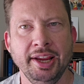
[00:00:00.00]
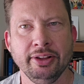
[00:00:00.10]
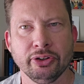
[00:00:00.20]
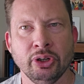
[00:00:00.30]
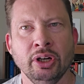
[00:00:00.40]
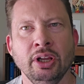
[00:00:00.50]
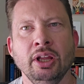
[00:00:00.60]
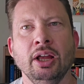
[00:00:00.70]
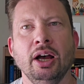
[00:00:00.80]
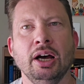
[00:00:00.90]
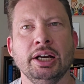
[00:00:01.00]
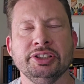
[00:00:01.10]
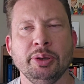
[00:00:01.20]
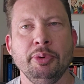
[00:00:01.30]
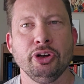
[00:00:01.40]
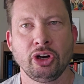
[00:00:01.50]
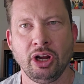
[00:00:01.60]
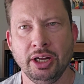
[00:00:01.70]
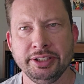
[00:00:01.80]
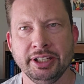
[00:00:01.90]
tailor some of your
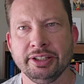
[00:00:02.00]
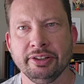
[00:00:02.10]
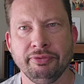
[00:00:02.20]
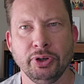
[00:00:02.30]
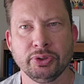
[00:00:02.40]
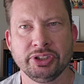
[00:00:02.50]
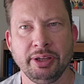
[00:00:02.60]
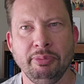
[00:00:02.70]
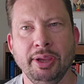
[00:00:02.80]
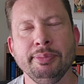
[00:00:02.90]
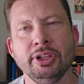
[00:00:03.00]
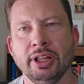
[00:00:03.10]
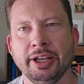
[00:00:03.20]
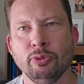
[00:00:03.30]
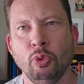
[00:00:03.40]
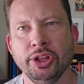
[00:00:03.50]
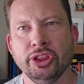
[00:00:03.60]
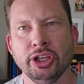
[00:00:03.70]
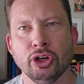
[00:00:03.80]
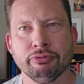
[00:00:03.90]
content to folks that may be like
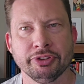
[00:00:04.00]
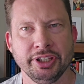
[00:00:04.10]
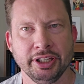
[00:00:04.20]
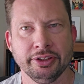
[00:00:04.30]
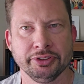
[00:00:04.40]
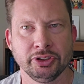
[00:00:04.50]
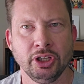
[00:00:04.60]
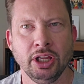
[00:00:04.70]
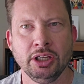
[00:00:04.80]
one thing over the other.